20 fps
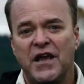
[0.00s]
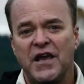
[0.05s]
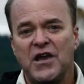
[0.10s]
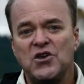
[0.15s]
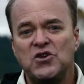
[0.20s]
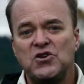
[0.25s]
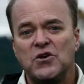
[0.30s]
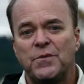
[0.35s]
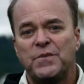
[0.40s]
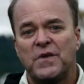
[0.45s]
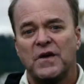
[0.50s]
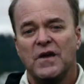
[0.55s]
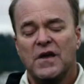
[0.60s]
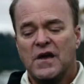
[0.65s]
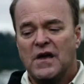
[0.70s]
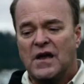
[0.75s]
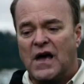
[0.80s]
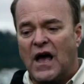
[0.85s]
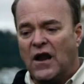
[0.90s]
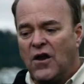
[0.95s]
in Egypt,
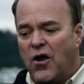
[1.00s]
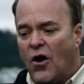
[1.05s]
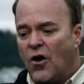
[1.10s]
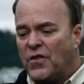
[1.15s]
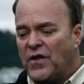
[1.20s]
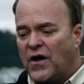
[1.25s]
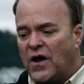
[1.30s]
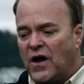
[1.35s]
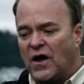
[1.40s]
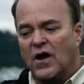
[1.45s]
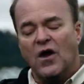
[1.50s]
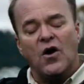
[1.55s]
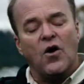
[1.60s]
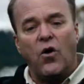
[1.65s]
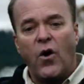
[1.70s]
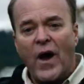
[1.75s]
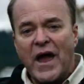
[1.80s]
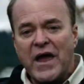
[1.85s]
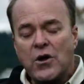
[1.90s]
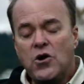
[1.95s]
along the
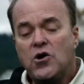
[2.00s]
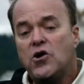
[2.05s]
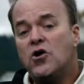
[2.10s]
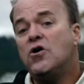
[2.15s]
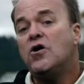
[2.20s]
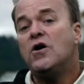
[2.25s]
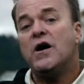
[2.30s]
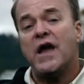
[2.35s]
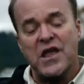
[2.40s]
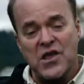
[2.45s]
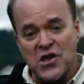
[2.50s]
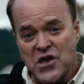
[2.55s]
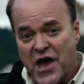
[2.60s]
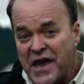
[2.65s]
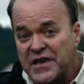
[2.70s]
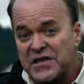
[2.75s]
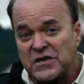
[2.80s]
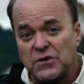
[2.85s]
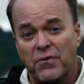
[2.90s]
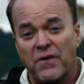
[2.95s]
Huanghe and
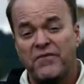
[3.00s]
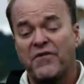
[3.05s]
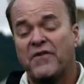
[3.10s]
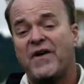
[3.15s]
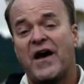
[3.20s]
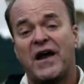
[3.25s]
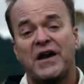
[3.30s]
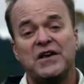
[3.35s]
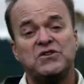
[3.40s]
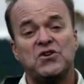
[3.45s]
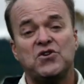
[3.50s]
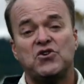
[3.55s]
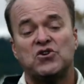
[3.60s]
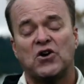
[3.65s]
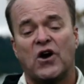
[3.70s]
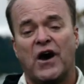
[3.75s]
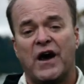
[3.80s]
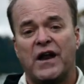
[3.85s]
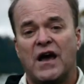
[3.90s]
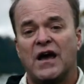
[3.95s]
Yangtze River valleys in
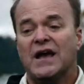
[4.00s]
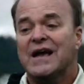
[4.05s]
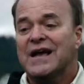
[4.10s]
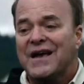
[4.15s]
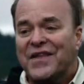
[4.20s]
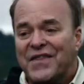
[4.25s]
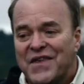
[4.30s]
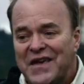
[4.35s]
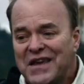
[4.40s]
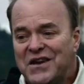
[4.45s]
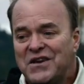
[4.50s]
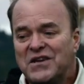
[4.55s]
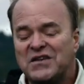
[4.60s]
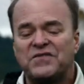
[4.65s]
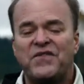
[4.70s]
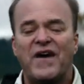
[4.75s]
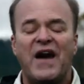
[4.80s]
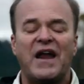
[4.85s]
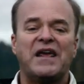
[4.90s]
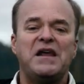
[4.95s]
China, the
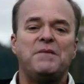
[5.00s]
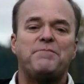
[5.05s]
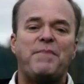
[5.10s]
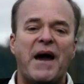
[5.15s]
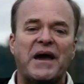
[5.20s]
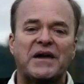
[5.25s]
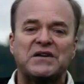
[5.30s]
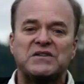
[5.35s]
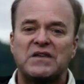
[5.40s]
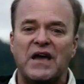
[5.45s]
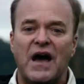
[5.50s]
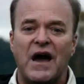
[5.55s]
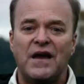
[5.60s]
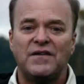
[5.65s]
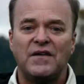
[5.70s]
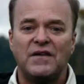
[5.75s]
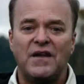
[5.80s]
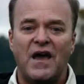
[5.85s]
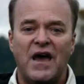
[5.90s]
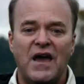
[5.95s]
Indus Valley in
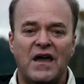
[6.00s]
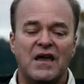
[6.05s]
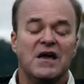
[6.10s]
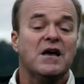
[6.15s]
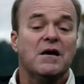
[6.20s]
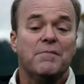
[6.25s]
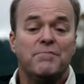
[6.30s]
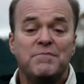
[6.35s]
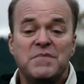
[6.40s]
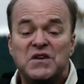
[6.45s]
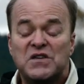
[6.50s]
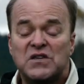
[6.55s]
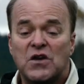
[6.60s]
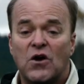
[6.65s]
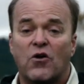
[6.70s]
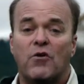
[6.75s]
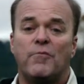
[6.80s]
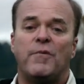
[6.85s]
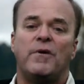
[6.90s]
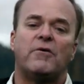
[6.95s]
Pakistan today,
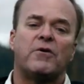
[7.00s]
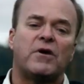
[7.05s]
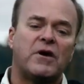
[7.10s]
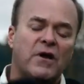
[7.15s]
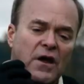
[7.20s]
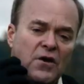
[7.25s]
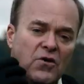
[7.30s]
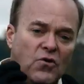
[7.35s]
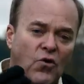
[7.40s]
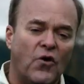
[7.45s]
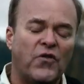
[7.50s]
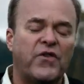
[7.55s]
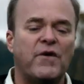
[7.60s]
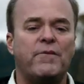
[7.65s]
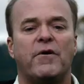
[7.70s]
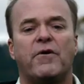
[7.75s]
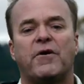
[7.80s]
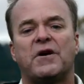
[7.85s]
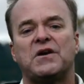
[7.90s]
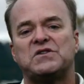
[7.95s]
Mesoamerica, North
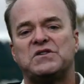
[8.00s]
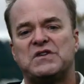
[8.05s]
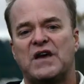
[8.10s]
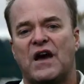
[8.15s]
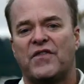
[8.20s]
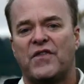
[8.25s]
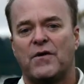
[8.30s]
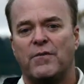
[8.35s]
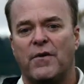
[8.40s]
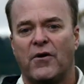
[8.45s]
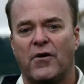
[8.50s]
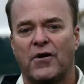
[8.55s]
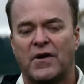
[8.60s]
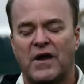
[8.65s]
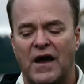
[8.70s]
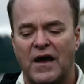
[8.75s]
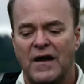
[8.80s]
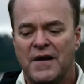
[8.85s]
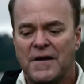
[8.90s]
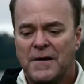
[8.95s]
America, South
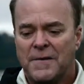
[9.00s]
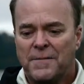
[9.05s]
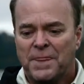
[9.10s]
America.